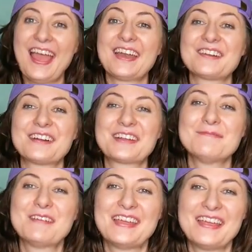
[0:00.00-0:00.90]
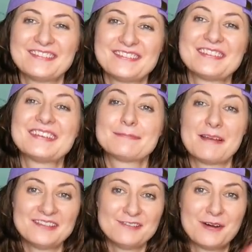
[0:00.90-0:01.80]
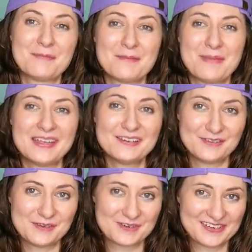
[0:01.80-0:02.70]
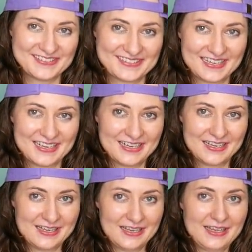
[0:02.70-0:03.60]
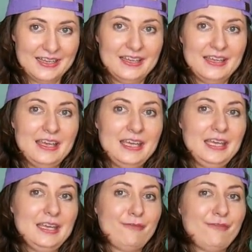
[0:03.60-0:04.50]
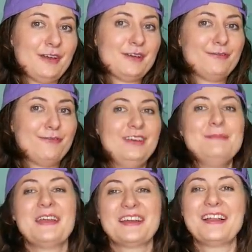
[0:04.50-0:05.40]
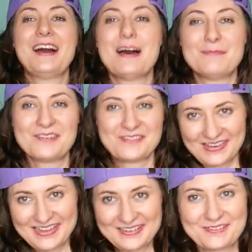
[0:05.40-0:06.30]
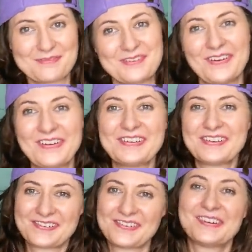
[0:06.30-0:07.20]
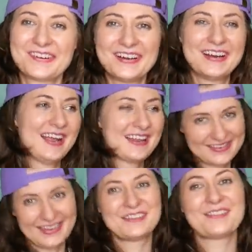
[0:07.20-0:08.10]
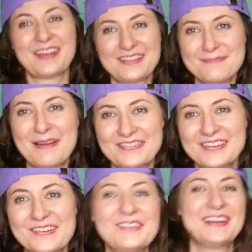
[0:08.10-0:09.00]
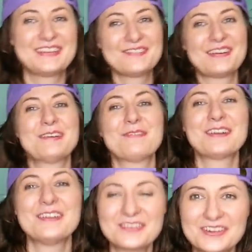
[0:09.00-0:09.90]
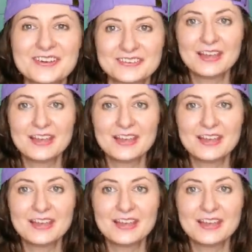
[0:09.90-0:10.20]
And a recommendation, especially for my male viewers. If a female army lieutenant would knock on your door and tell you that it's martial law and you really want to look good